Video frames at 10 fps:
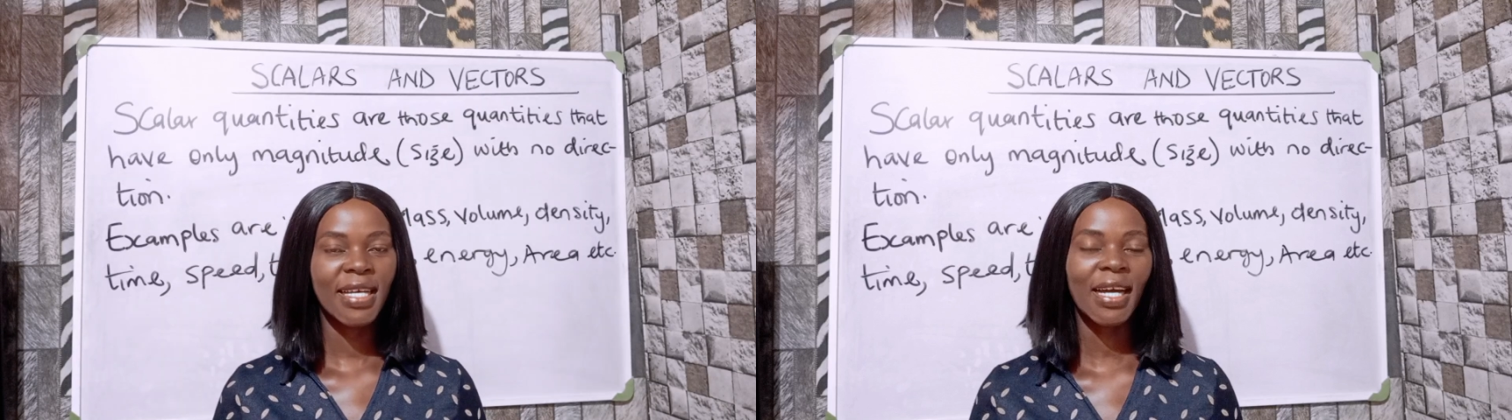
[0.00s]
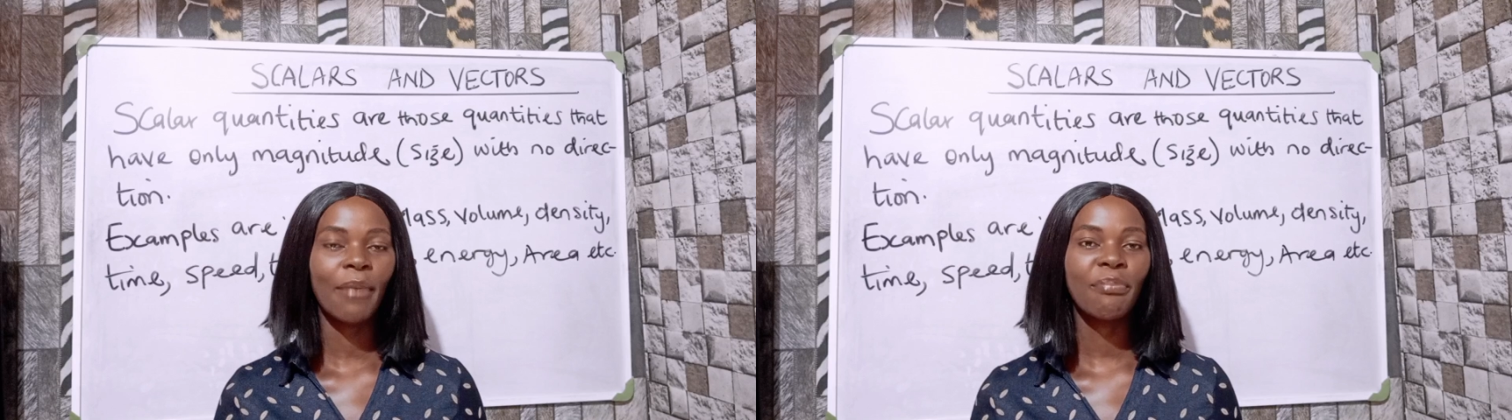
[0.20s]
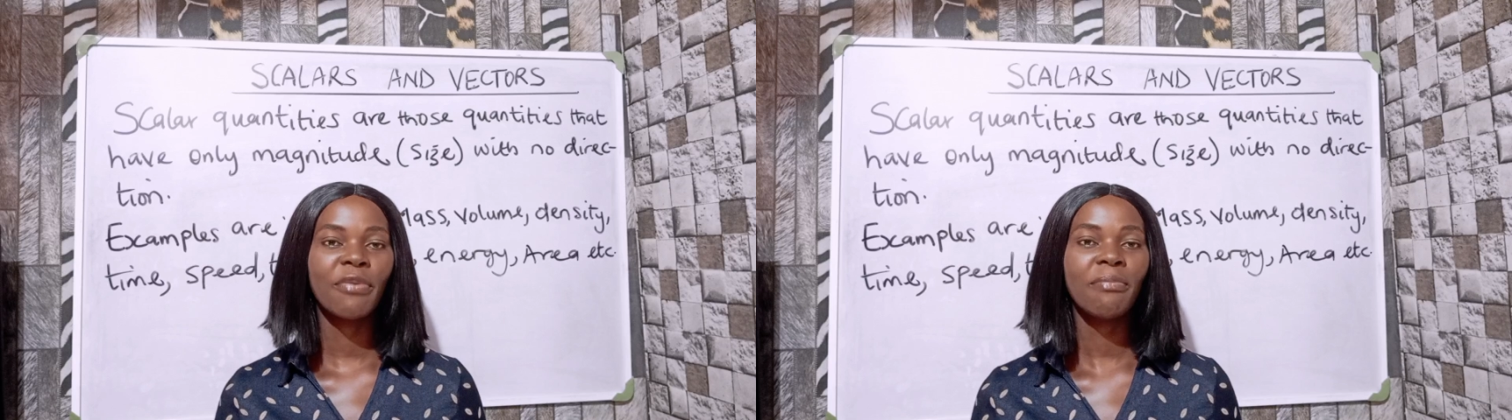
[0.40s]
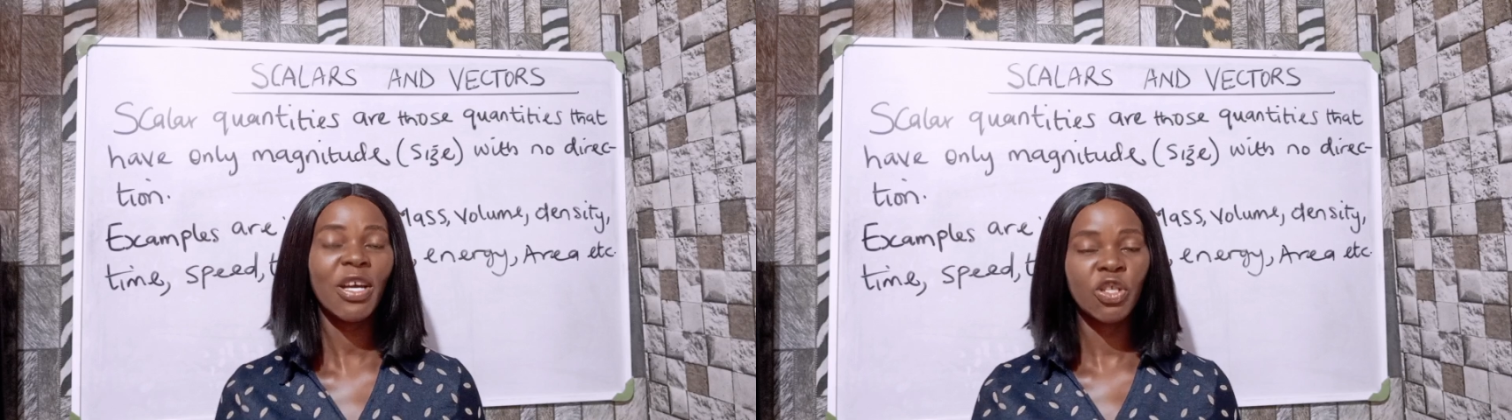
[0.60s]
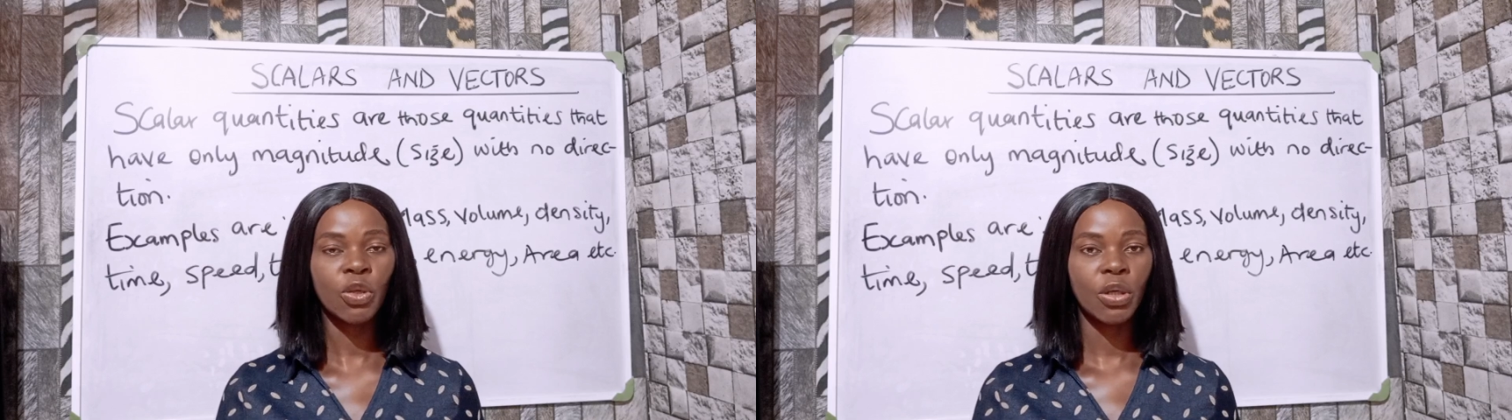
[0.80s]
They can be
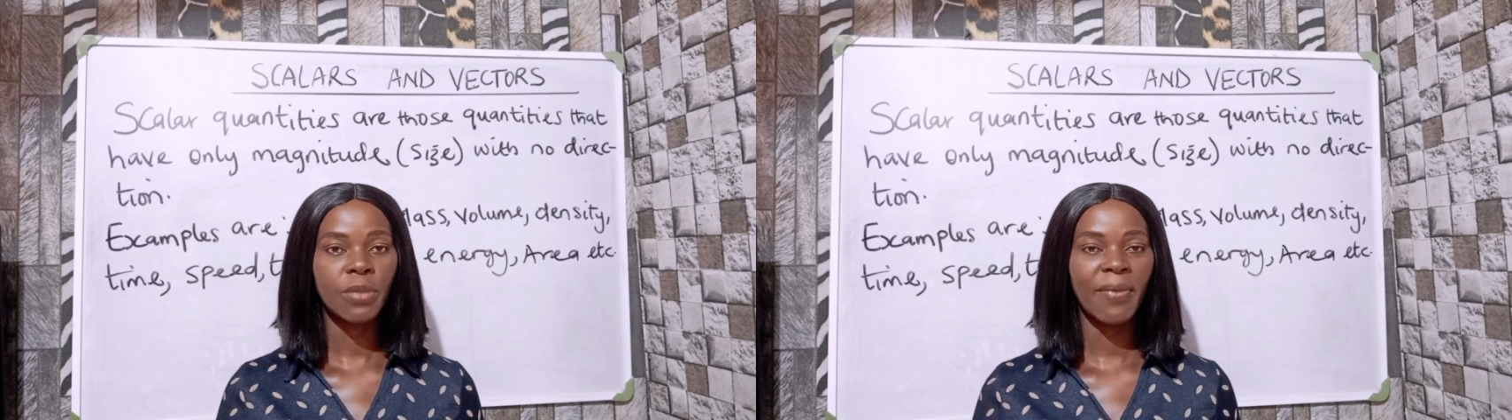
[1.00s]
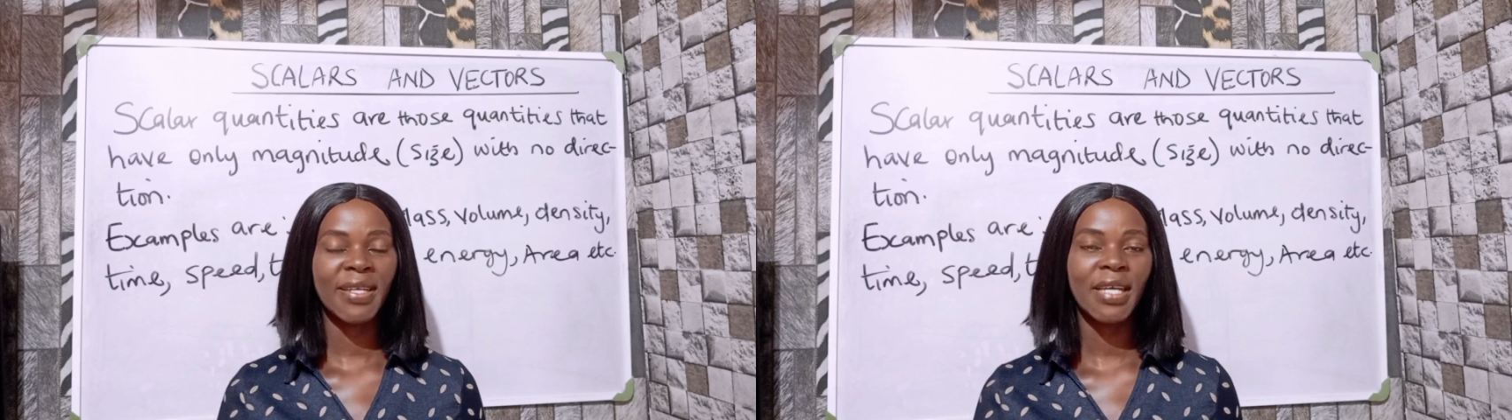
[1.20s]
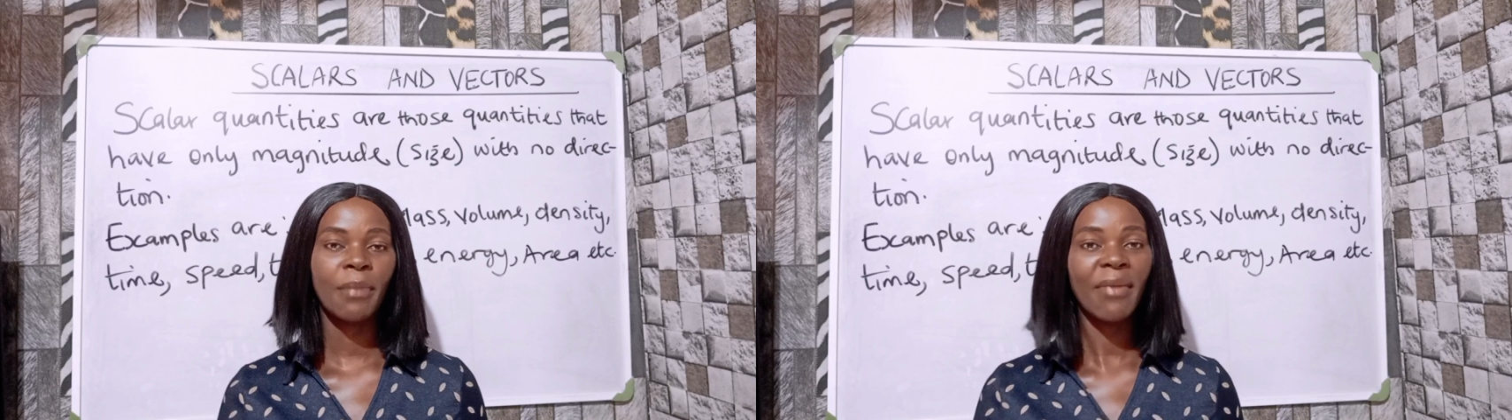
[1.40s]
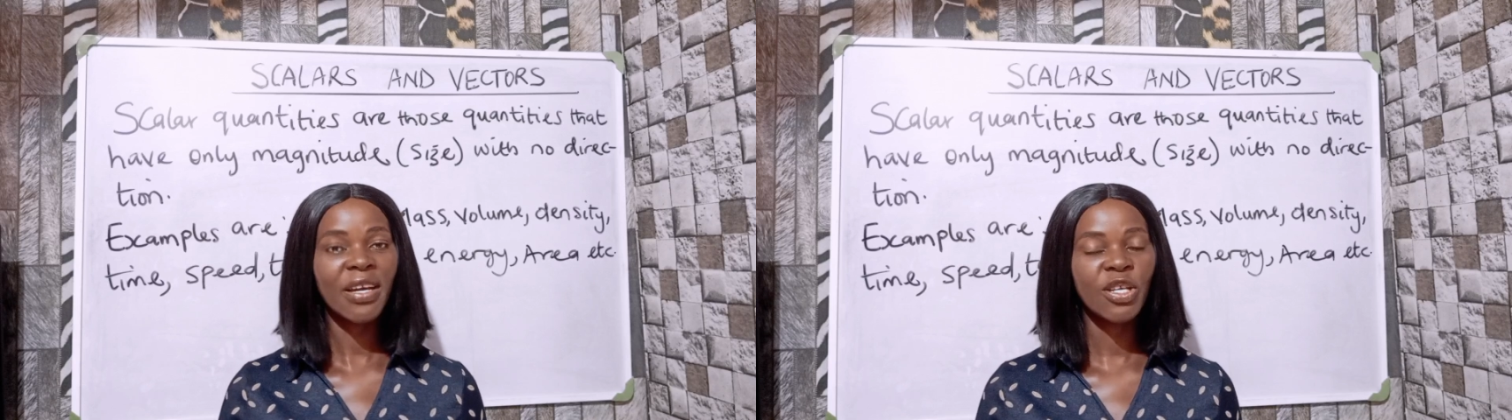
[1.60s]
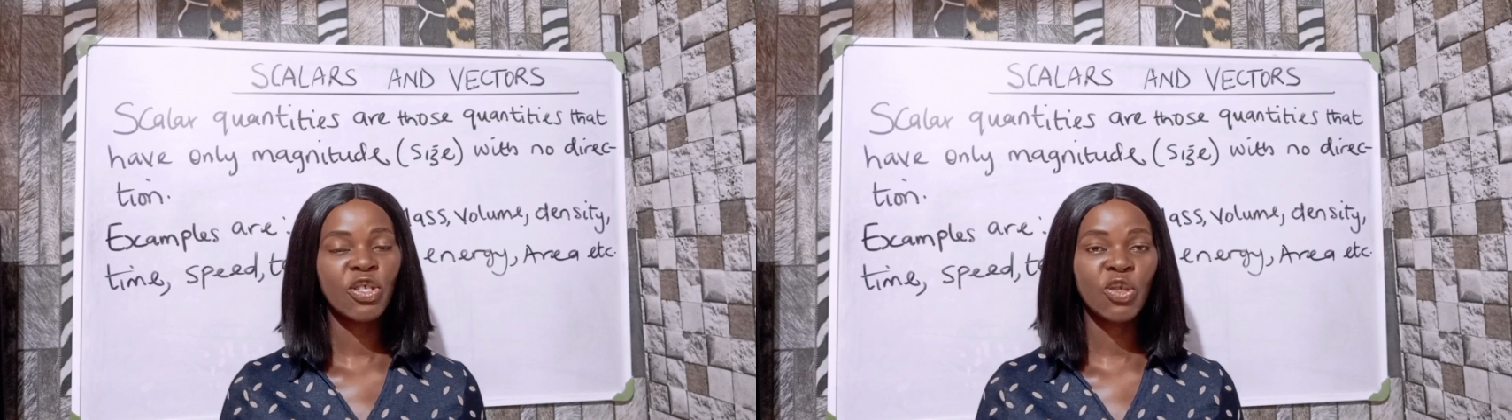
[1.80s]
measured by their
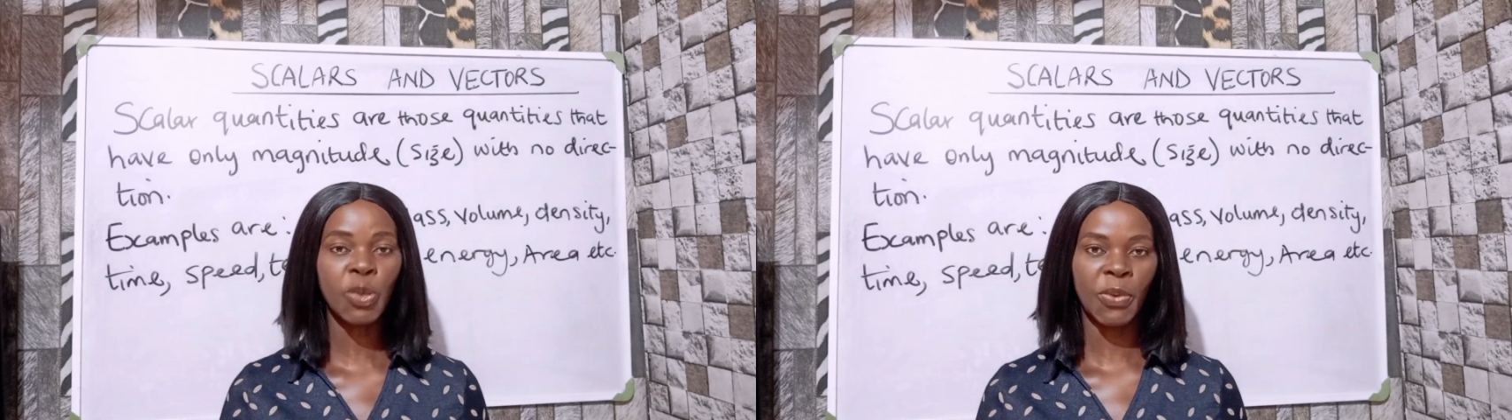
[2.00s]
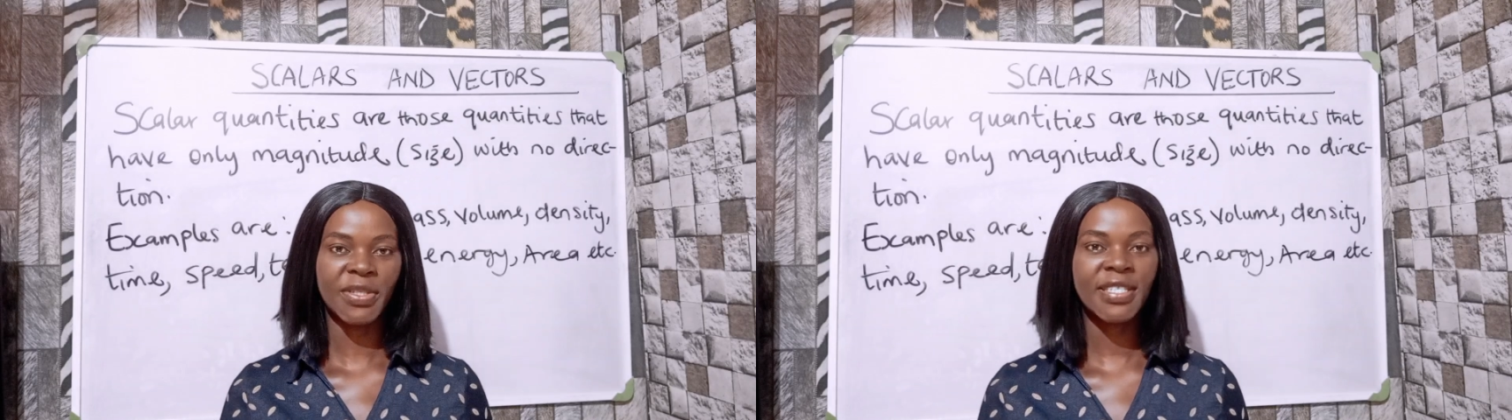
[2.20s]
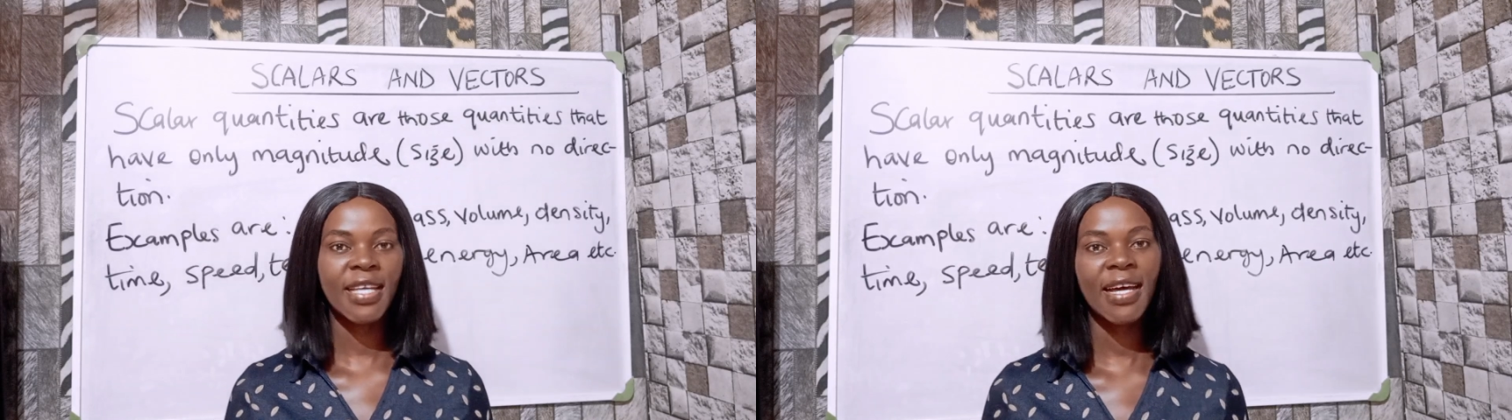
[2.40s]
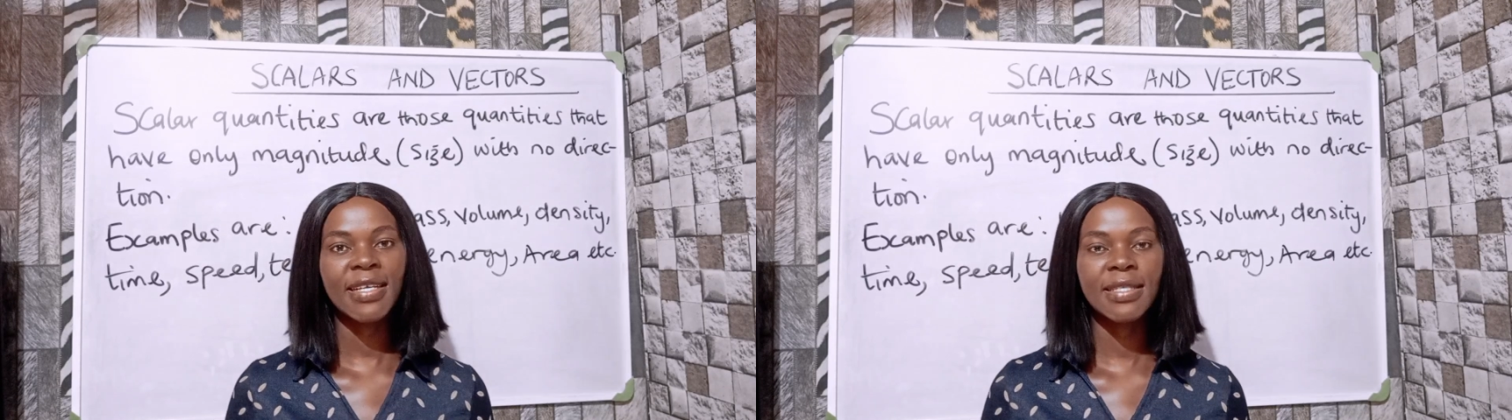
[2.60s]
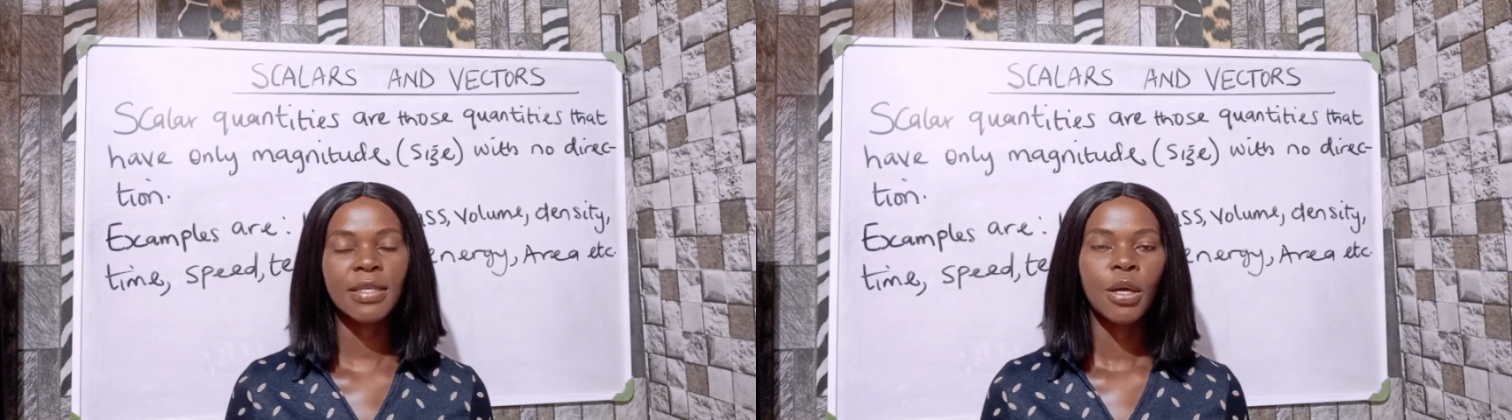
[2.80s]
magnitude or
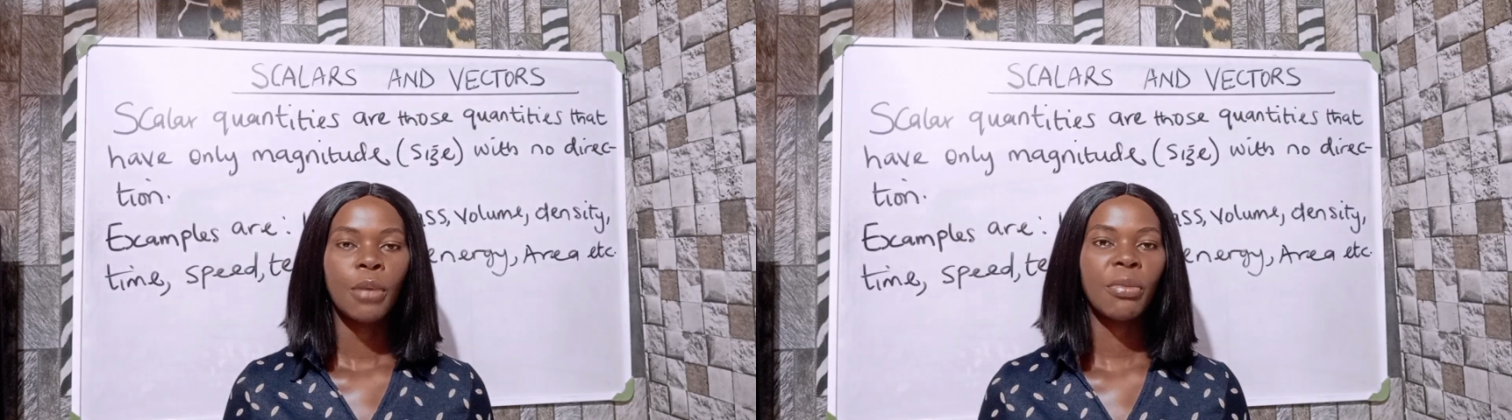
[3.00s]
size,